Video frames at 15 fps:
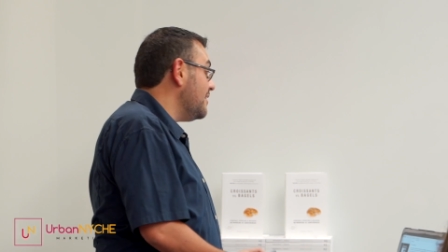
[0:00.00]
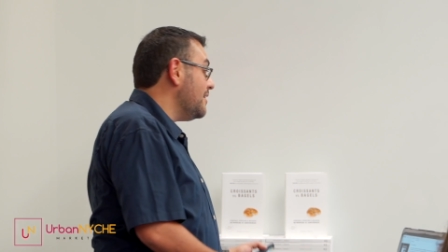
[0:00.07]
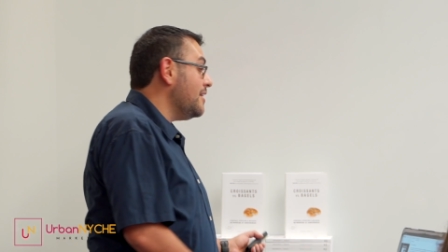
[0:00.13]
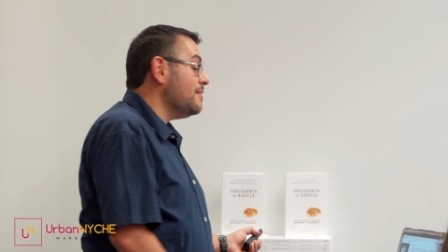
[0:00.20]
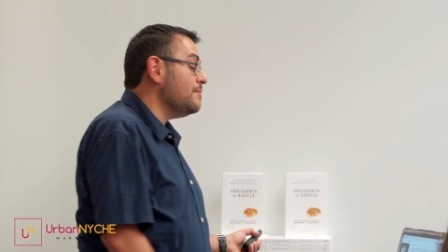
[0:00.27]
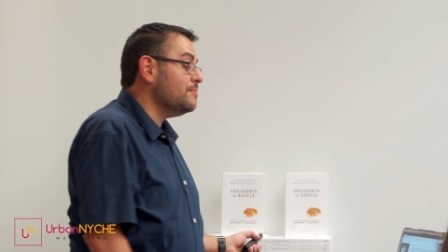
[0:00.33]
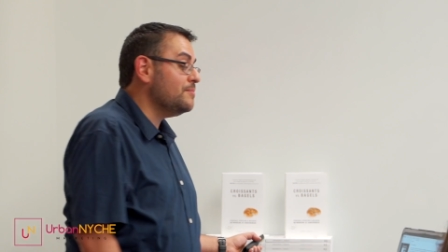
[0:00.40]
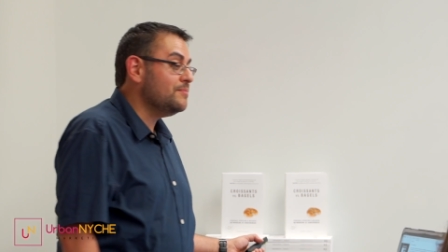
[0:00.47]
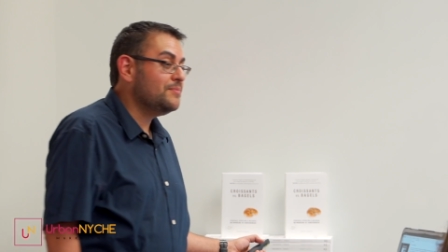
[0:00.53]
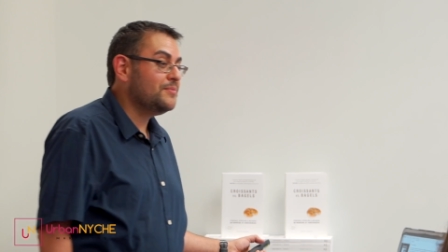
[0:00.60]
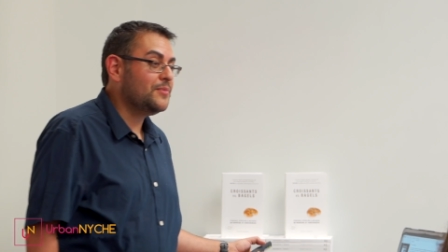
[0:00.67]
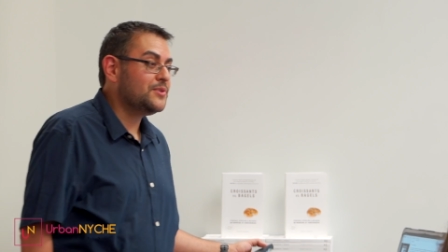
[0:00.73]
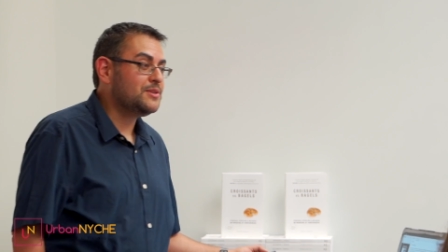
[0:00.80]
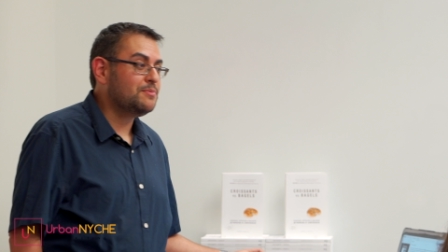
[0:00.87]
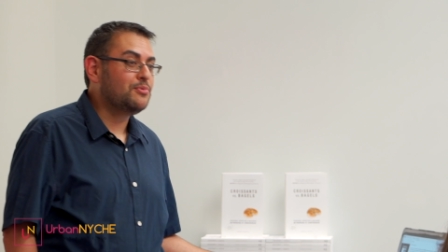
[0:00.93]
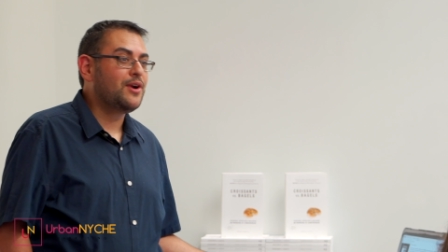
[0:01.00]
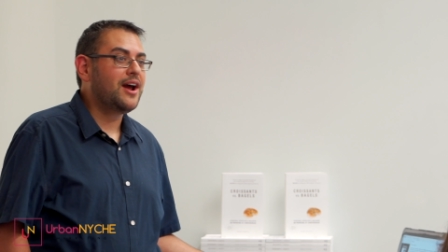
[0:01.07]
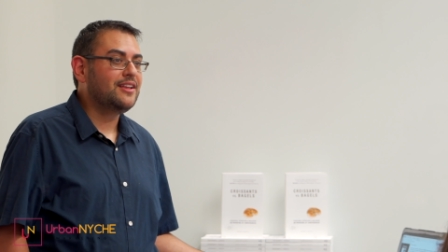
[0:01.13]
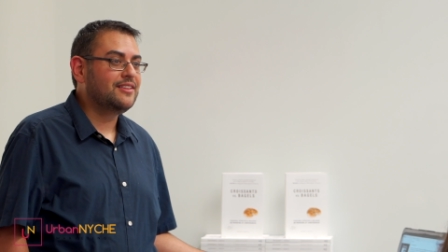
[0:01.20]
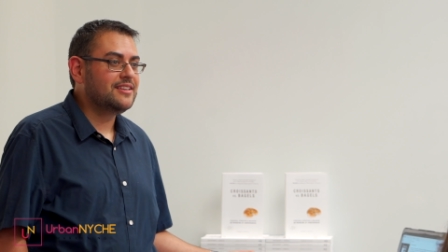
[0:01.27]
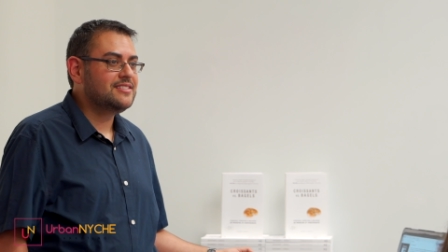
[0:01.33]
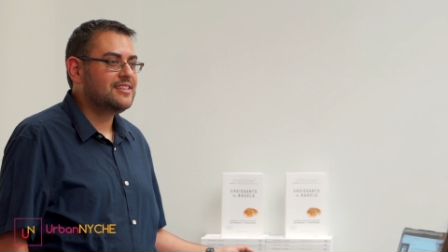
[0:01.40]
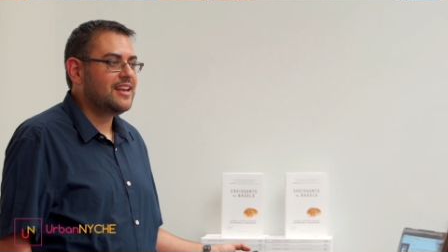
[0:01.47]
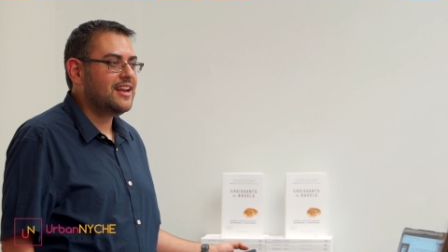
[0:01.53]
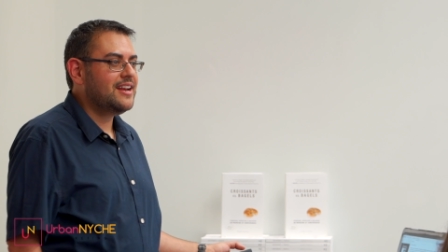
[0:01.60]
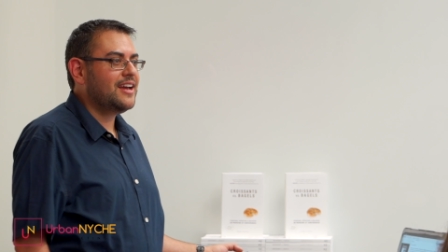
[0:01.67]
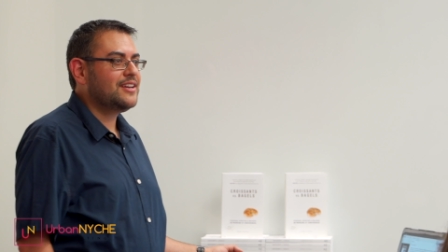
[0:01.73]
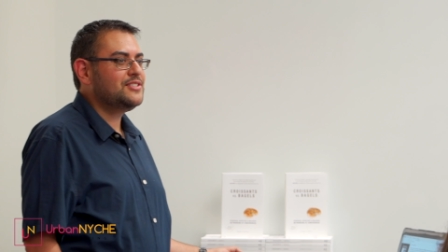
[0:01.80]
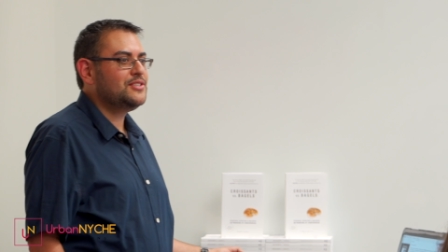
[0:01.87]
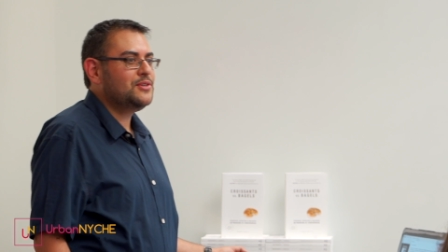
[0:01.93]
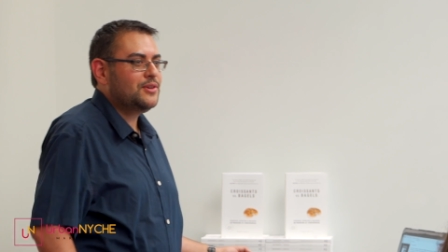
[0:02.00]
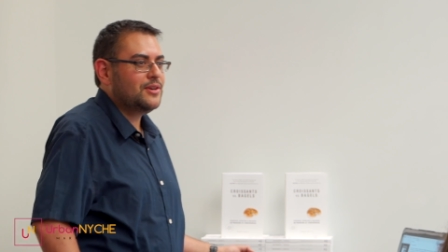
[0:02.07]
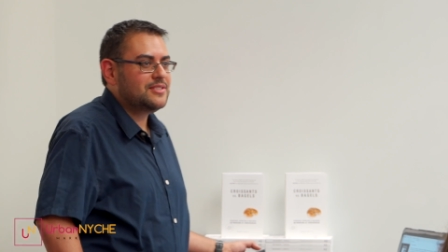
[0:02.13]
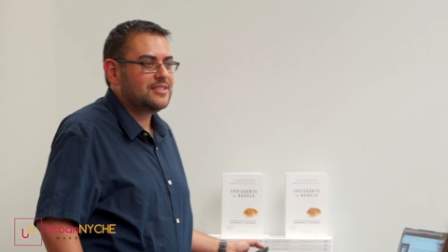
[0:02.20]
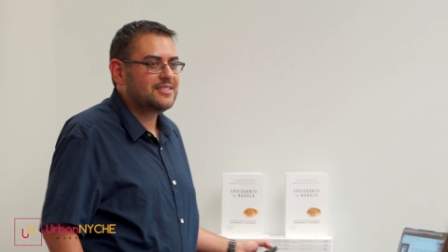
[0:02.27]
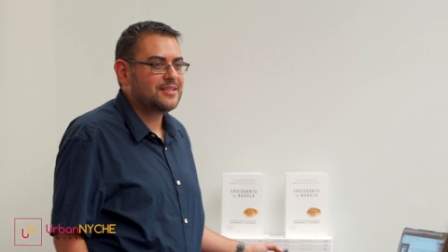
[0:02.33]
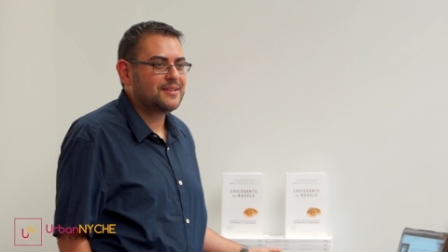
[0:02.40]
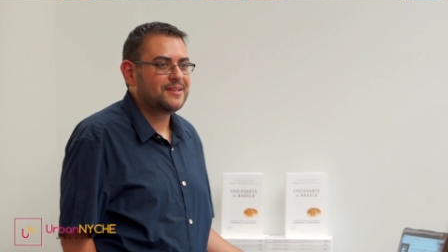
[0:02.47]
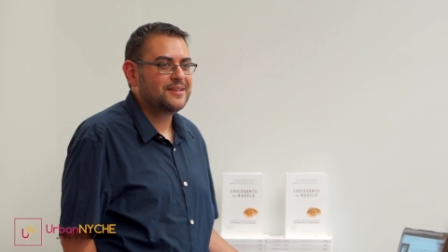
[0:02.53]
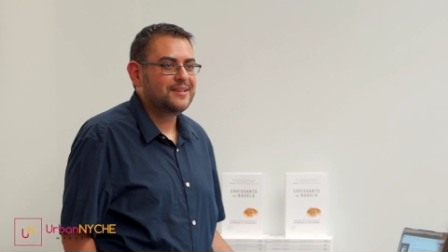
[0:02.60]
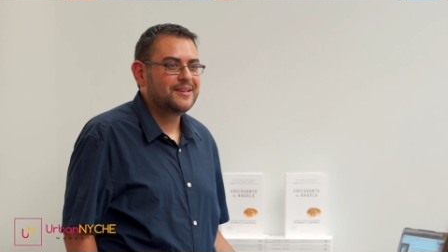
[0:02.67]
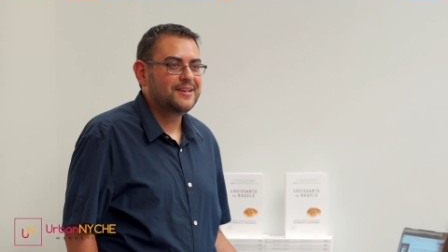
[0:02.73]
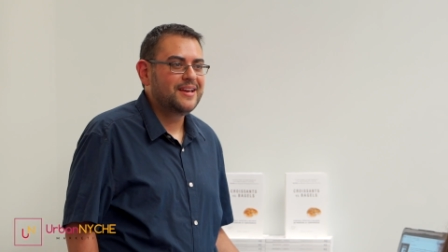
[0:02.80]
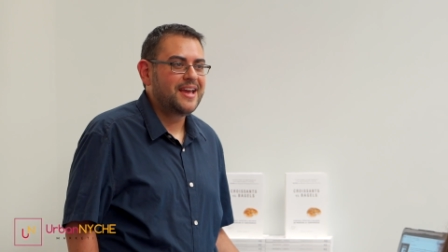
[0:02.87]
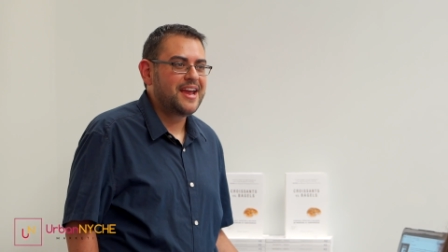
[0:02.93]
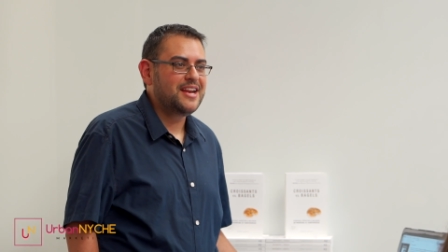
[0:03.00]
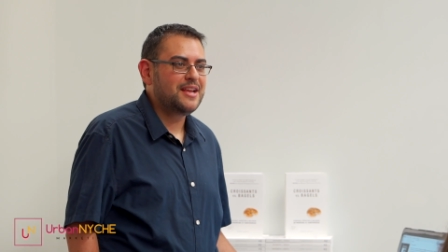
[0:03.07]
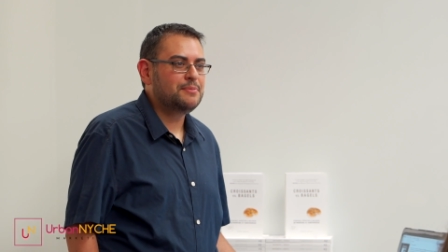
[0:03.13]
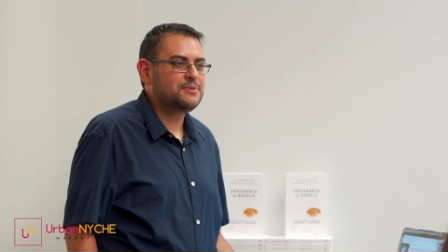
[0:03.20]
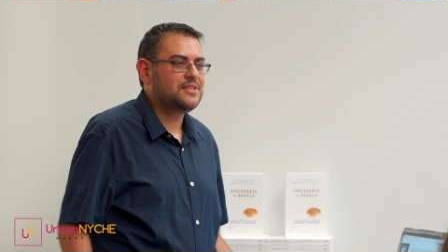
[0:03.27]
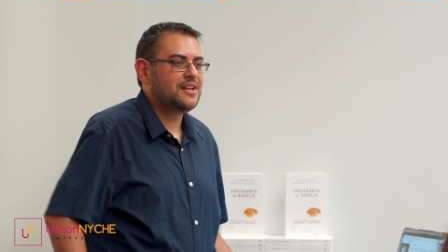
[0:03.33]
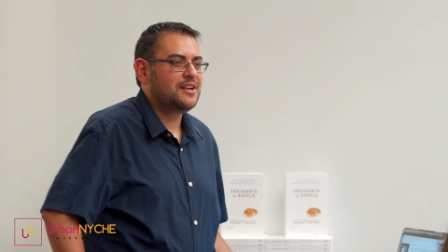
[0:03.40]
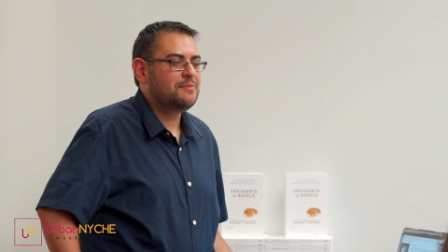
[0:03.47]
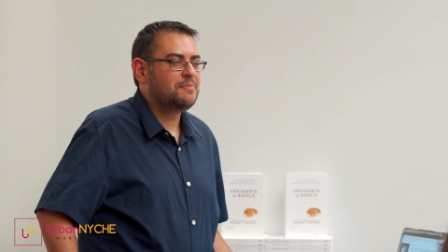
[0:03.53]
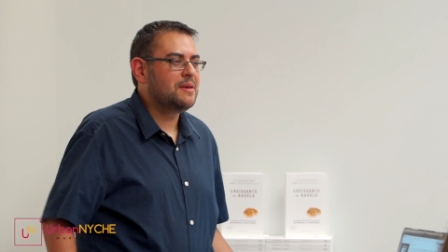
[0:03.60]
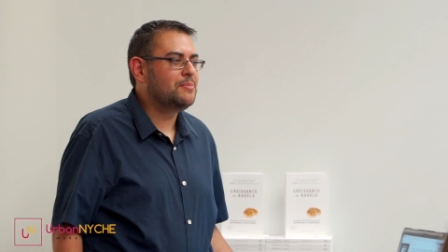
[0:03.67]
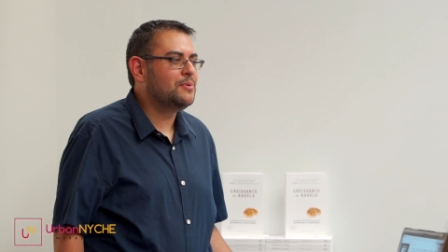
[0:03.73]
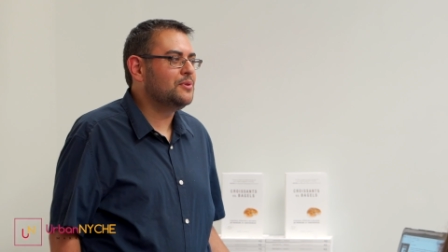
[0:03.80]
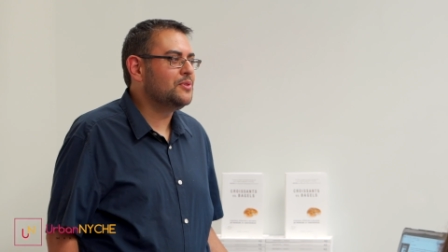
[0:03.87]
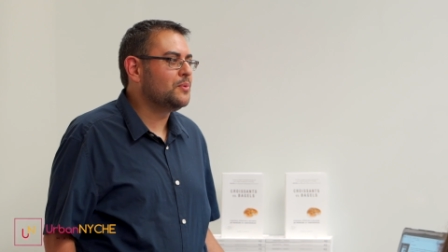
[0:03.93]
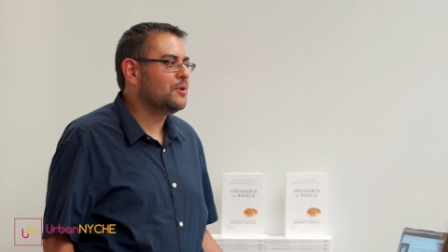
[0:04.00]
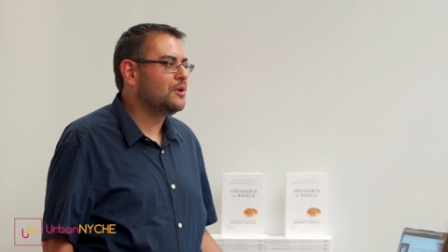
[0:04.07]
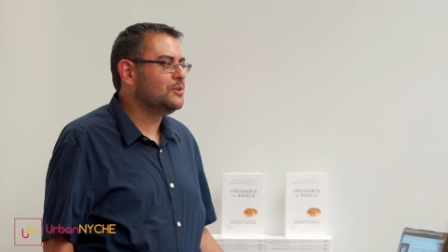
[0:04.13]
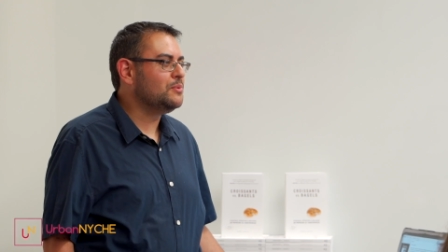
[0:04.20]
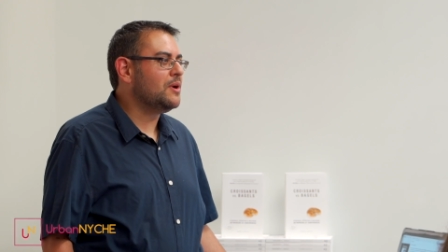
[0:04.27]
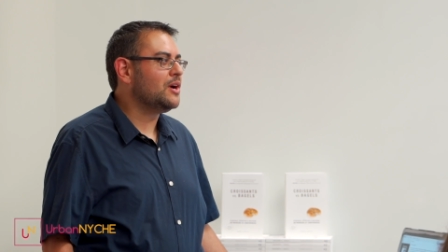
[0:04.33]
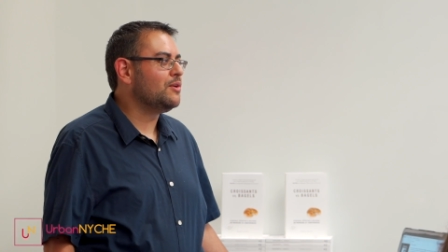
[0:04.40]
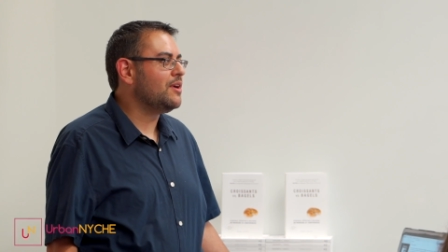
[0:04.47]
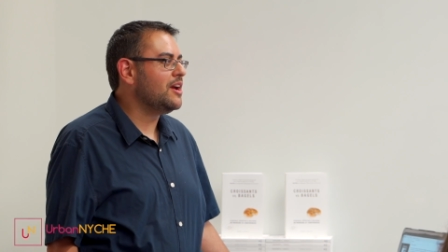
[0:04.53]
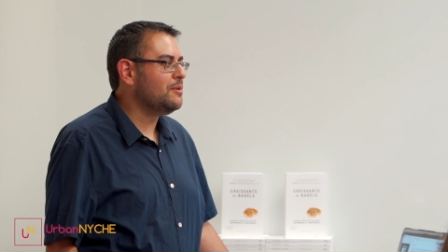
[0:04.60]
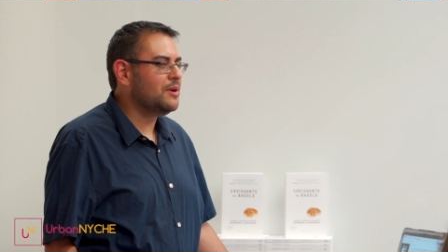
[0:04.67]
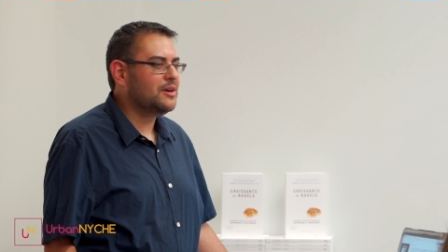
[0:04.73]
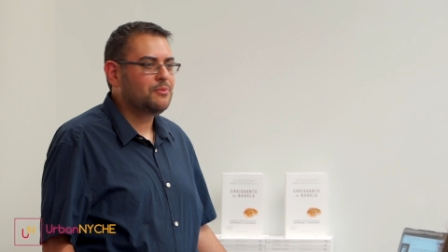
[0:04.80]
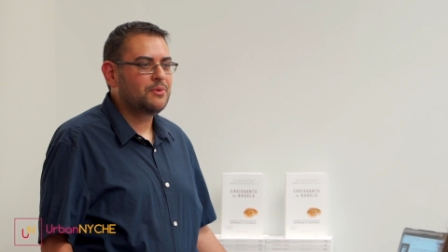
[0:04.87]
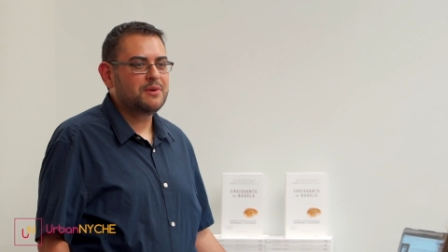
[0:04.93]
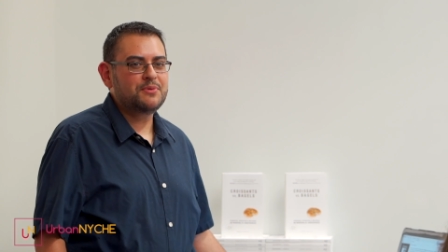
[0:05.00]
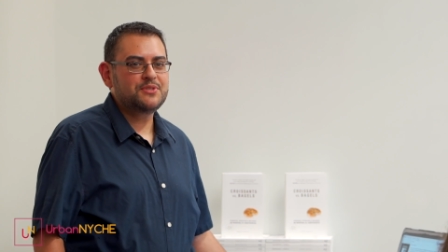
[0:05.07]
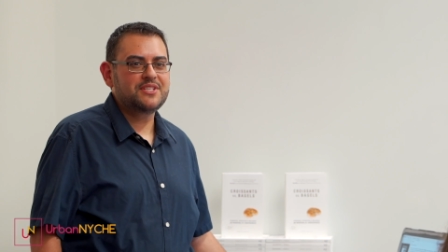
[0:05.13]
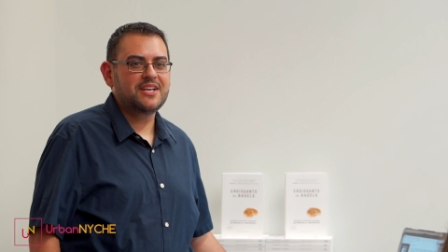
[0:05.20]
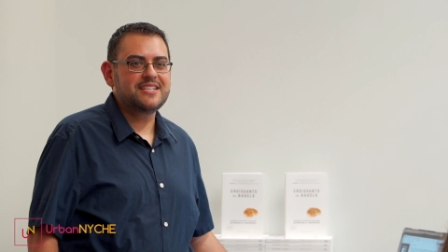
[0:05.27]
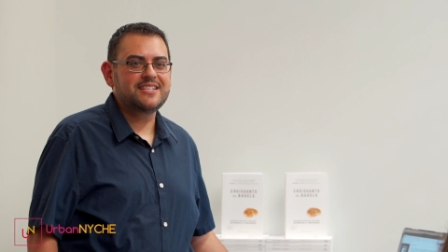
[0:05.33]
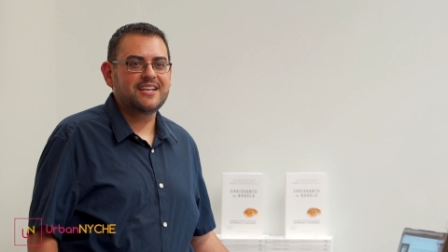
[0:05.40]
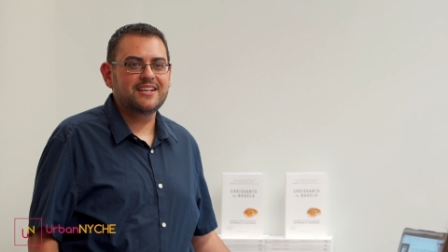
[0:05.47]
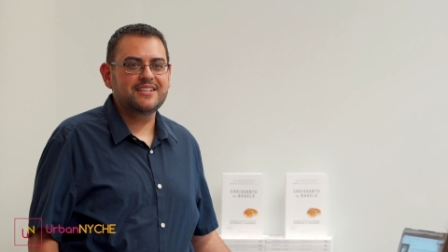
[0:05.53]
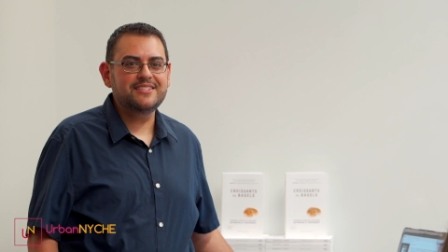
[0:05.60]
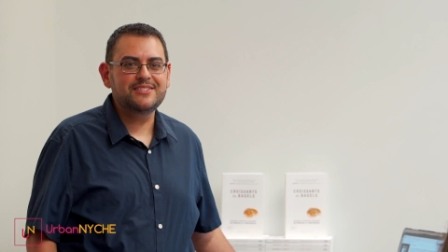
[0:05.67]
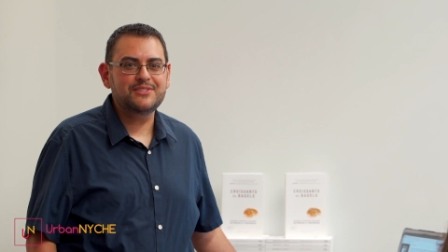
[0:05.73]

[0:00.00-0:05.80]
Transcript: um, which I'm proudly standing next to because it's a 80% of people in the world want to write one, 1% does.